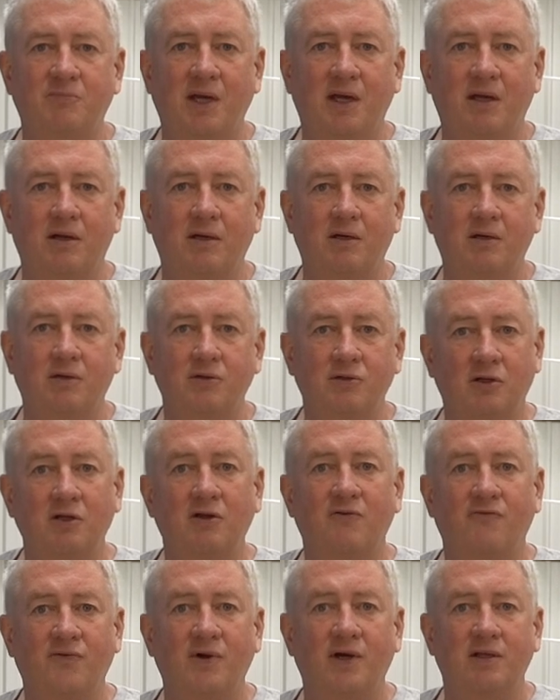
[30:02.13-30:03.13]
manner, you're
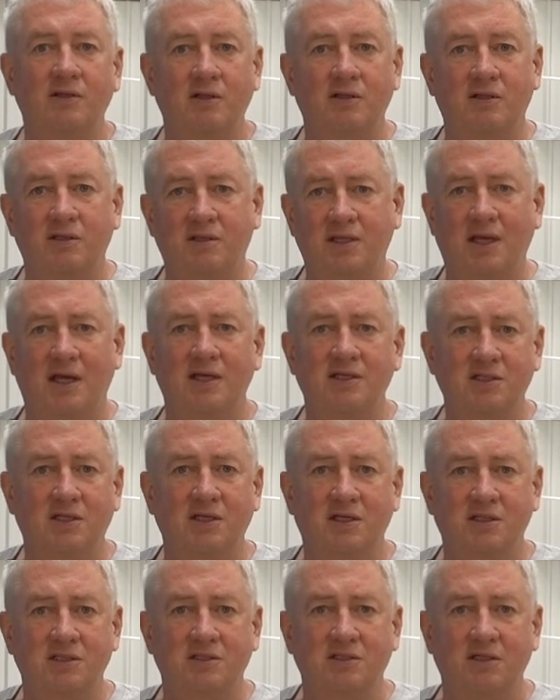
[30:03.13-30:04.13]
gonna find that the task
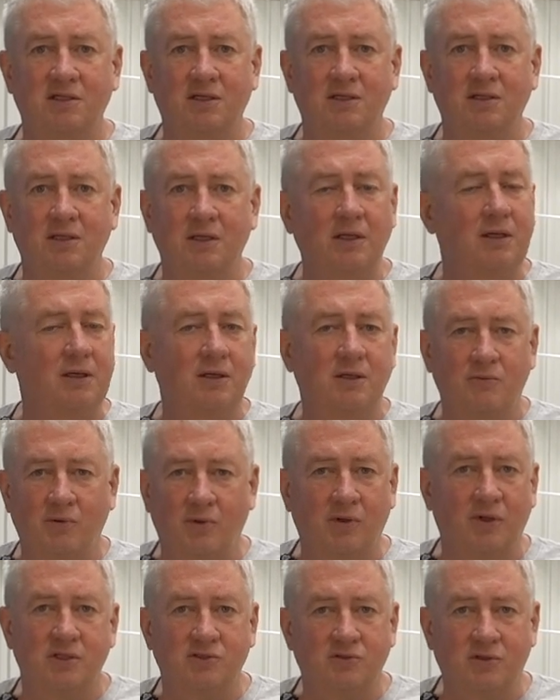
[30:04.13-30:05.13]
gets done
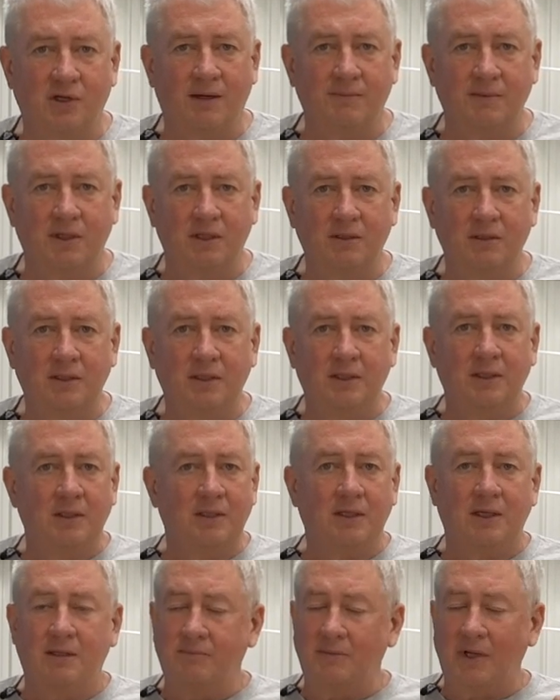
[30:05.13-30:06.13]
with less drama.
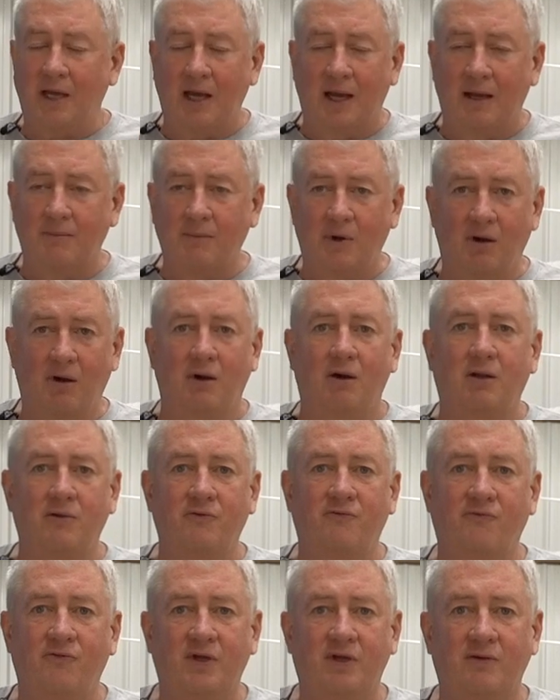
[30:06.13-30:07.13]
And I'm all
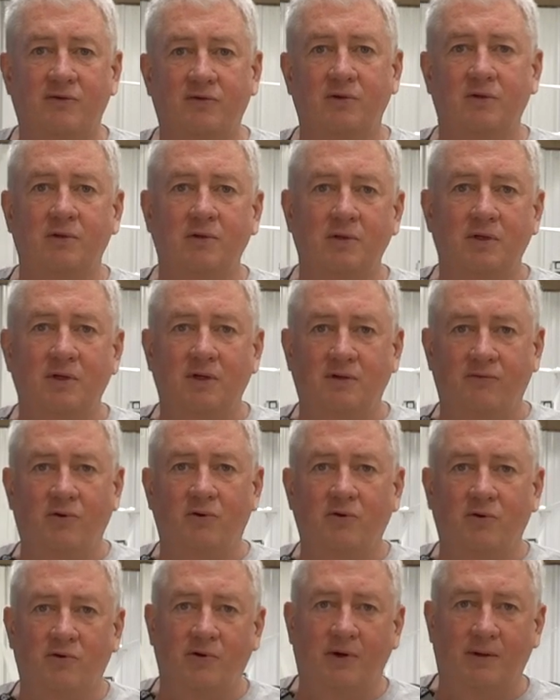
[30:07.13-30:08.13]
in favor of
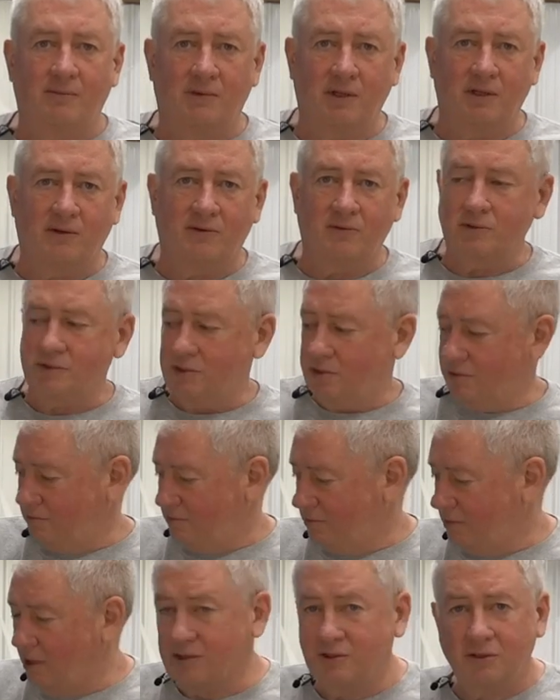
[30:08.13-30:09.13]
lower drama levels.
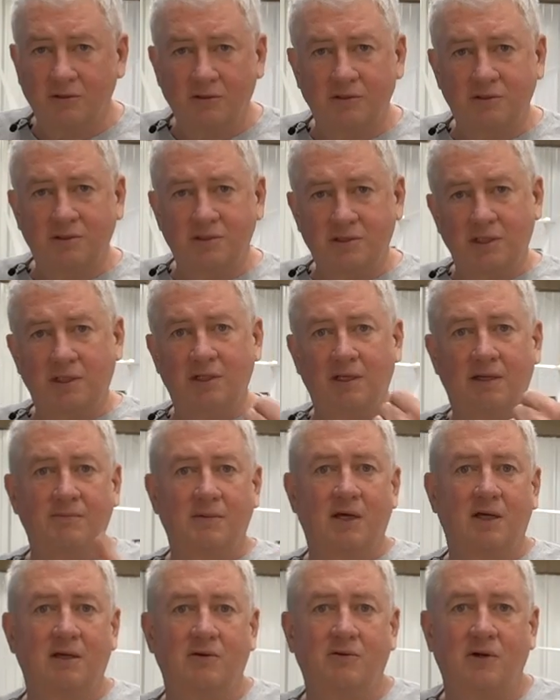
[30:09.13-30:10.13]
As you can see, I'm
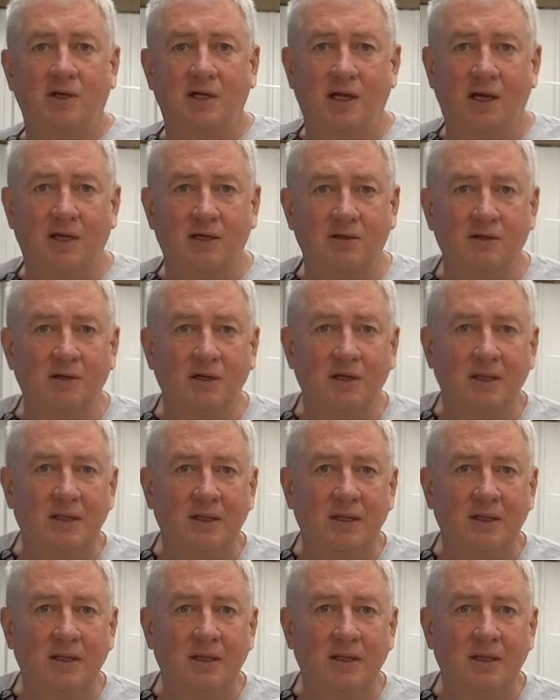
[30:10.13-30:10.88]
not a great actor.